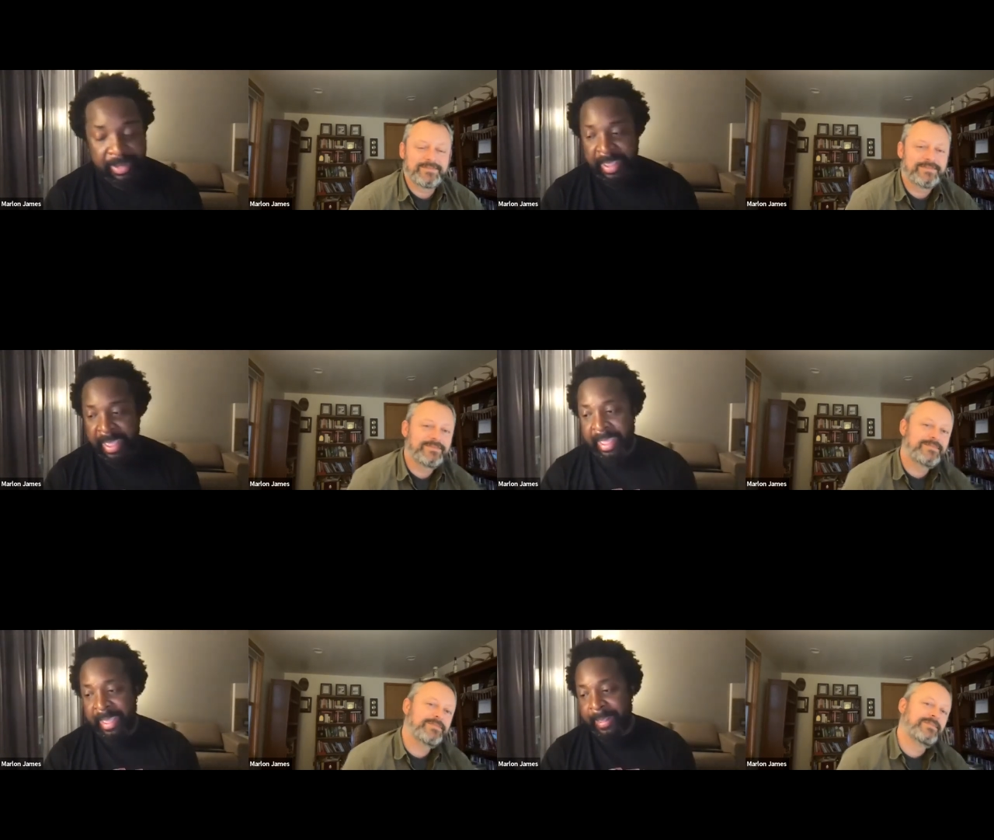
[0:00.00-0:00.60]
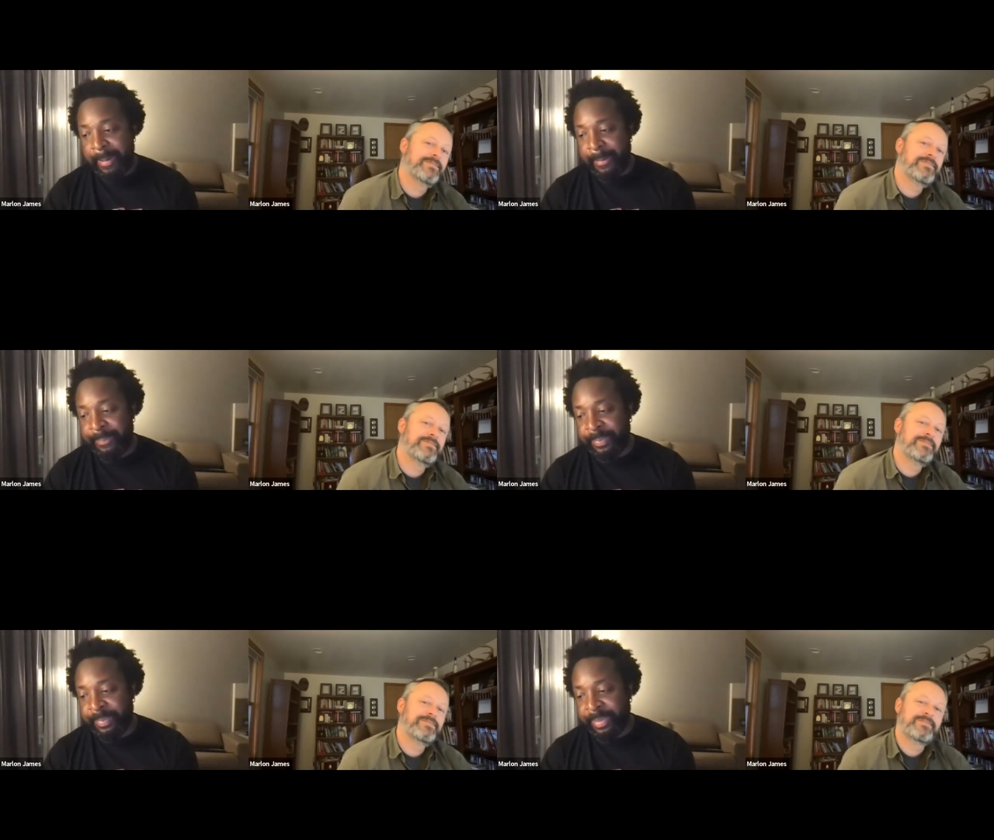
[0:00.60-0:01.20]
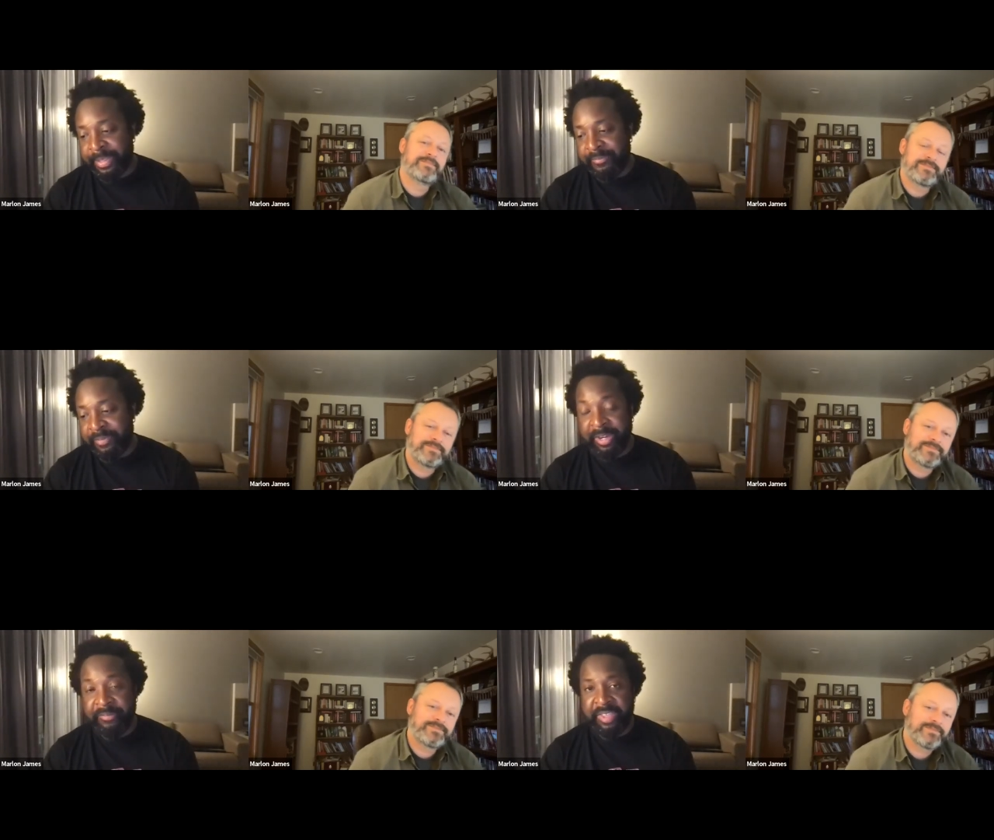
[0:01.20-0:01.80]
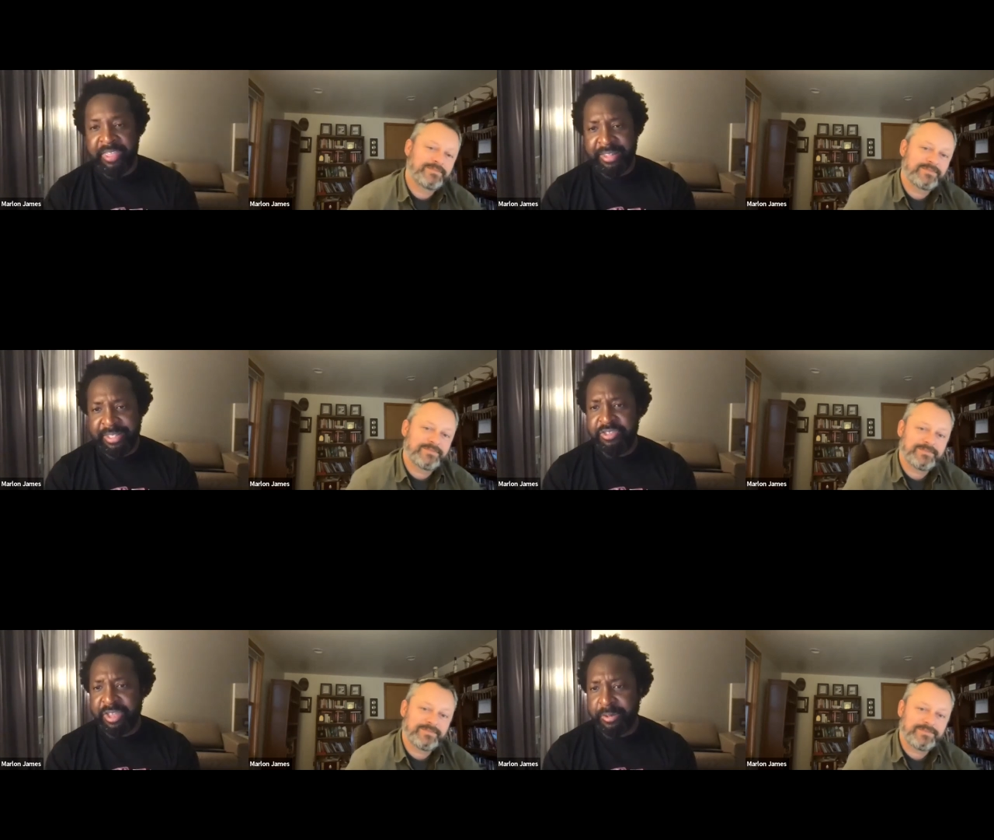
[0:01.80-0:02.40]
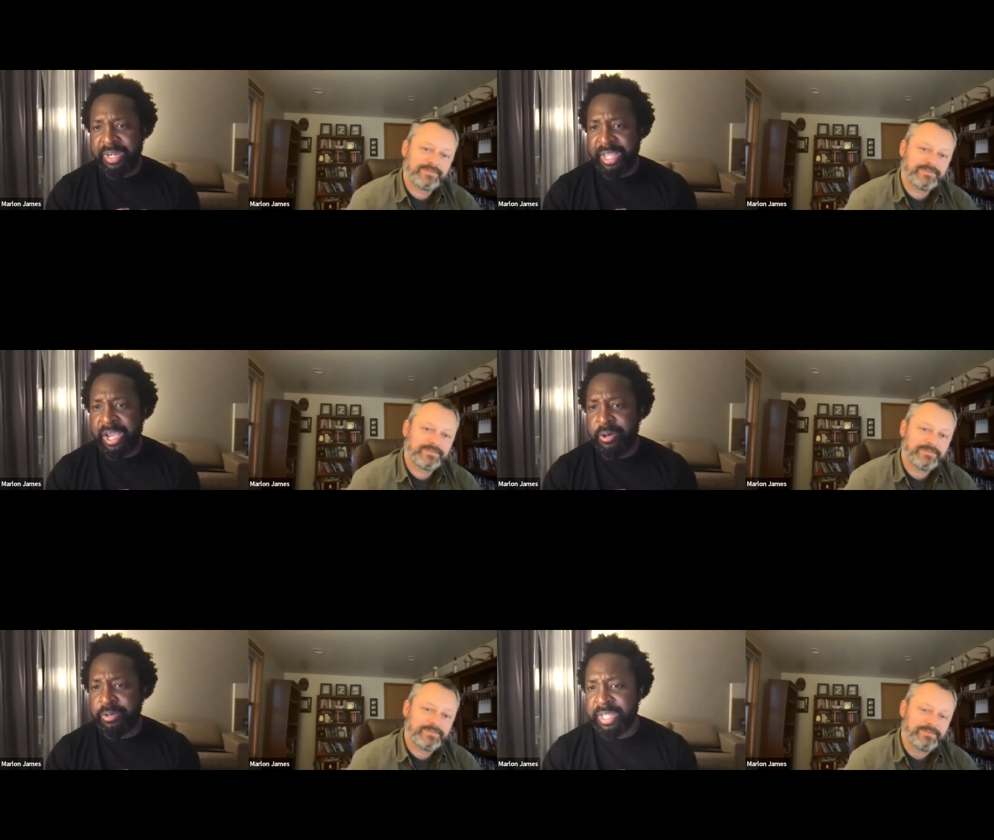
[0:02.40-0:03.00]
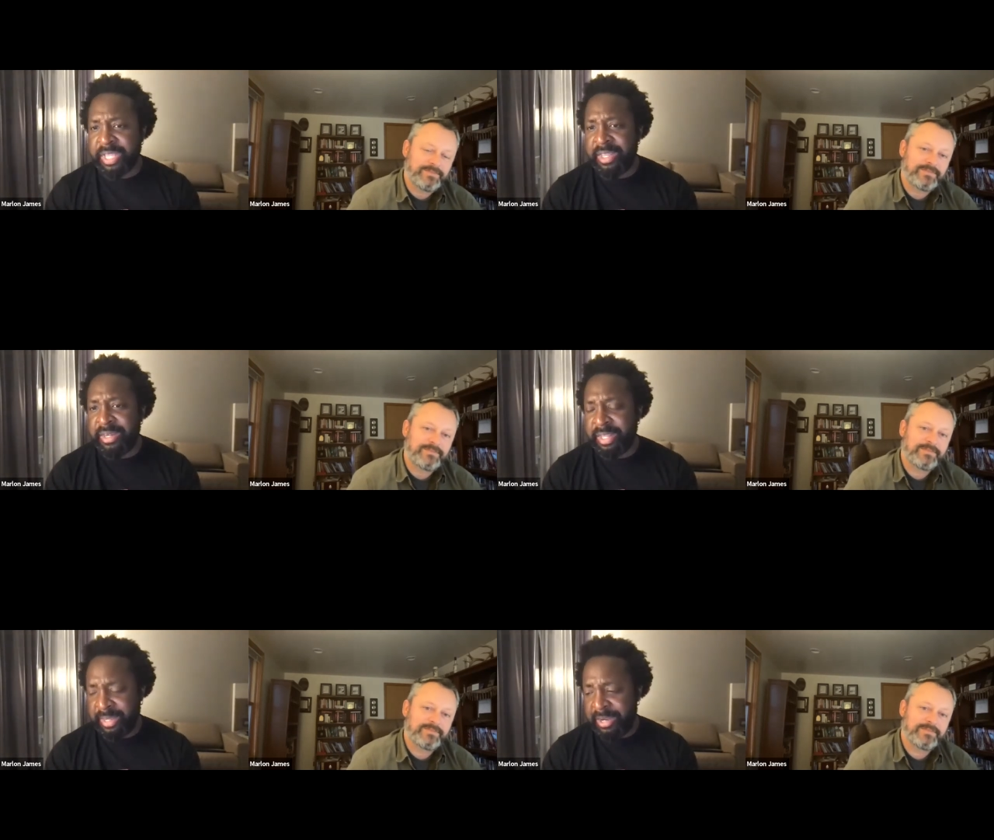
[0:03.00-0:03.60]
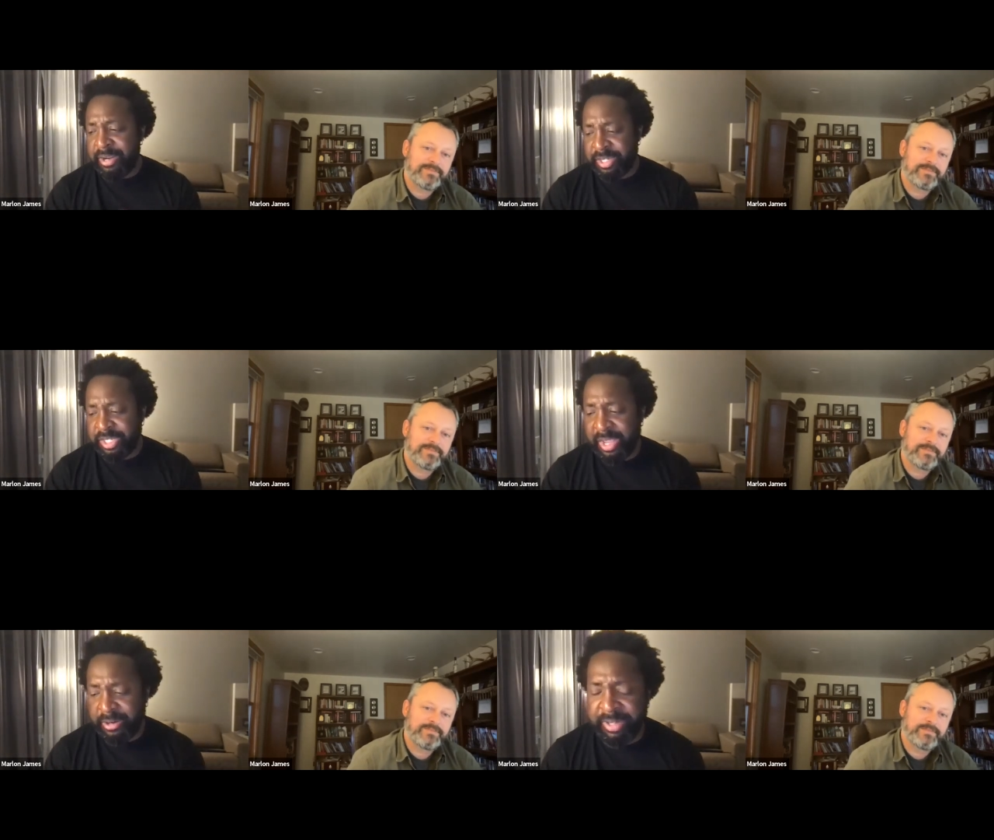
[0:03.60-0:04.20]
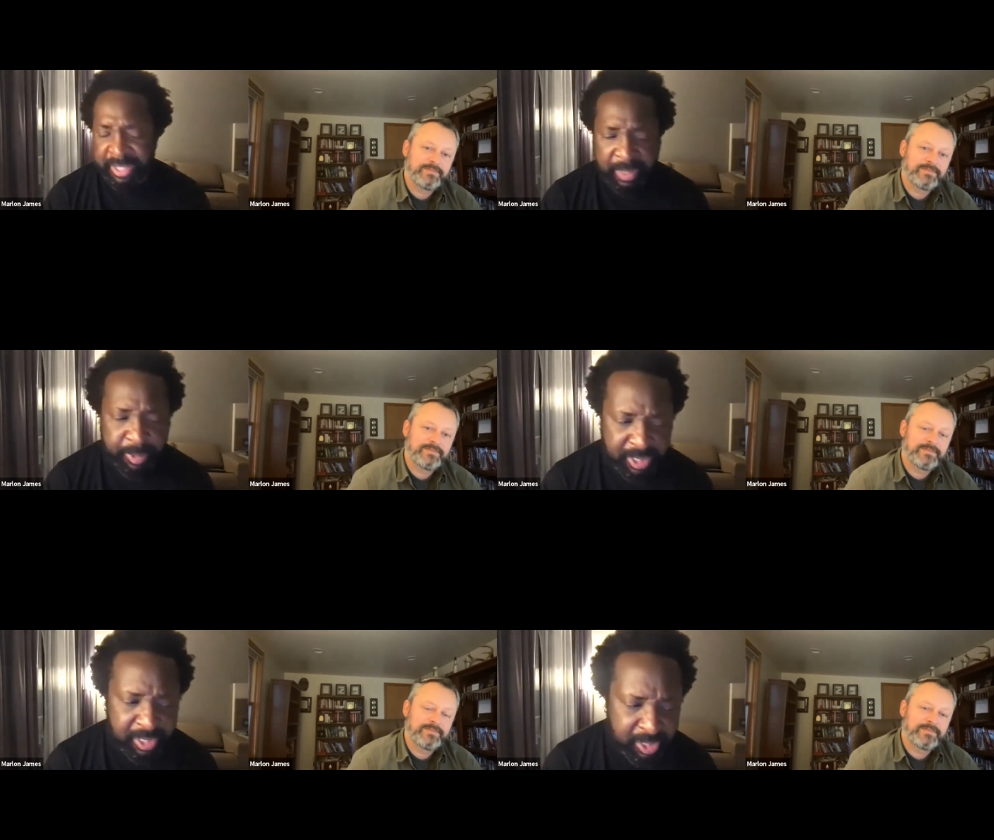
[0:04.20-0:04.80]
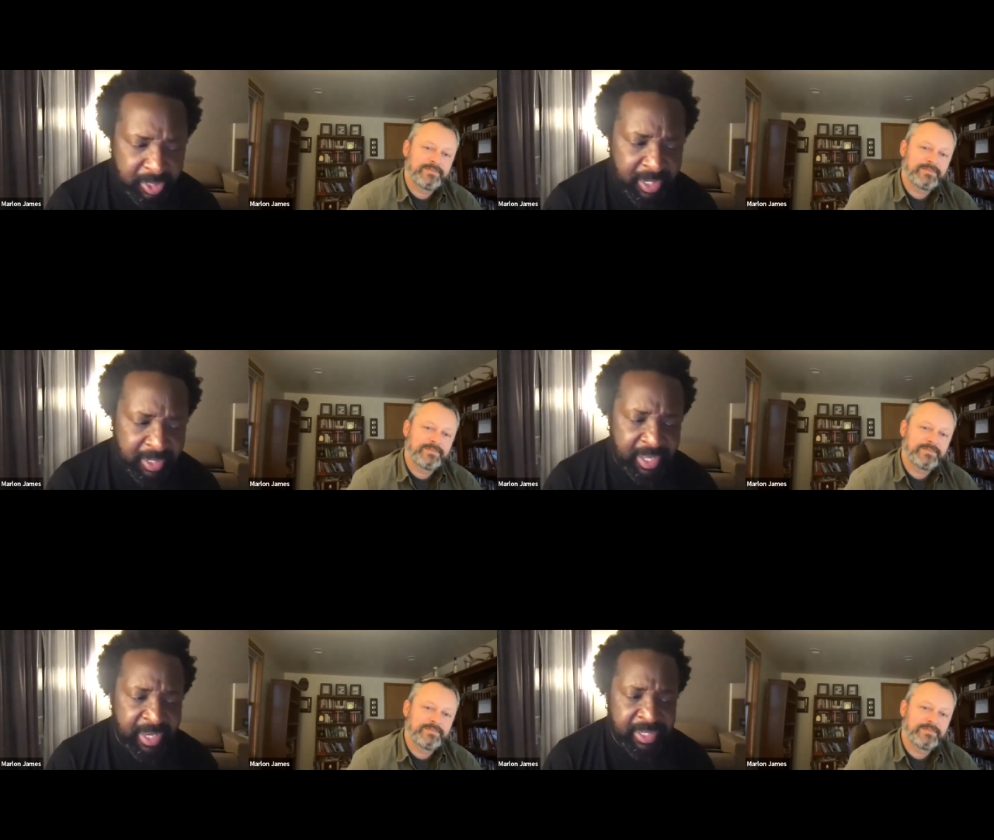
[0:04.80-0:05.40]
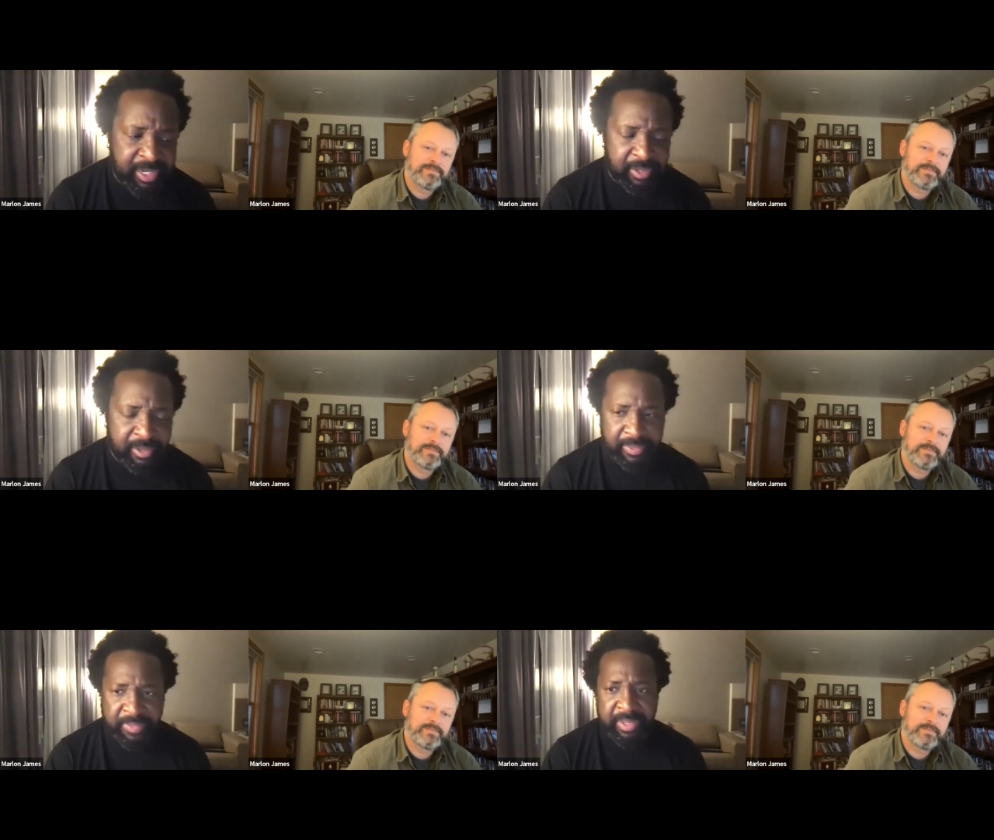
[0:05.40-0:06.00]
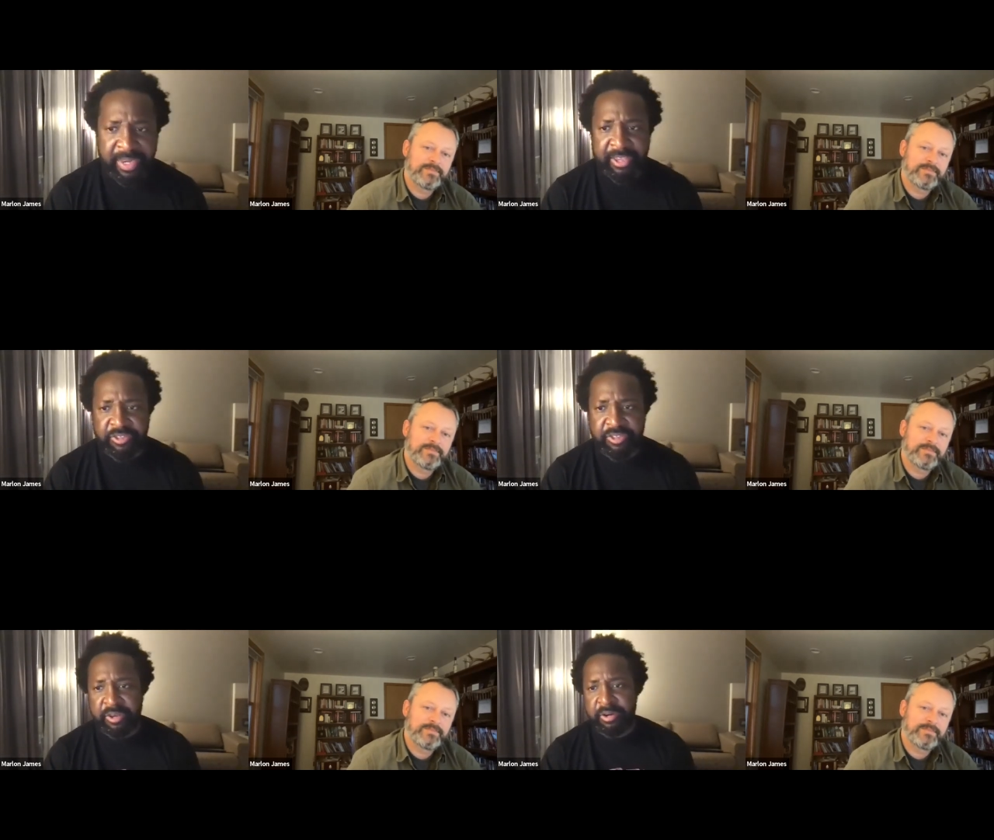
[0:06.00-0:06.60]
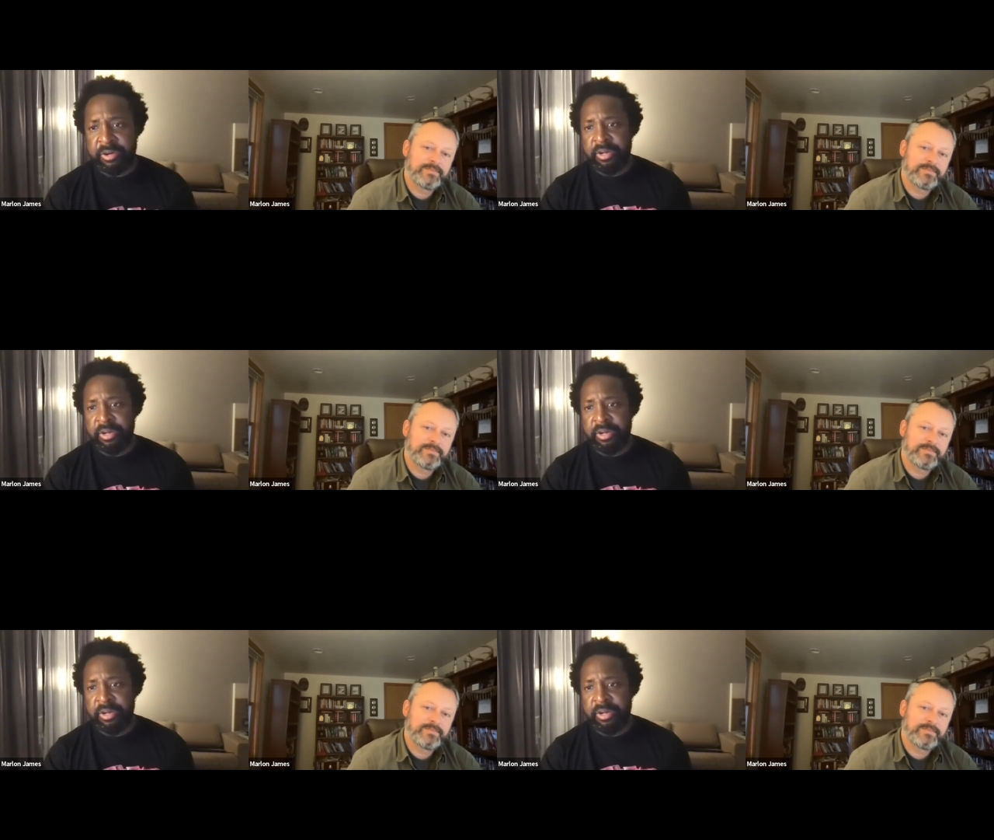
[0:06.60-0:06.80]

Speaker 1: Um, funny enough, it, I think it's already out in it. It, it came out in in India, I think, last year.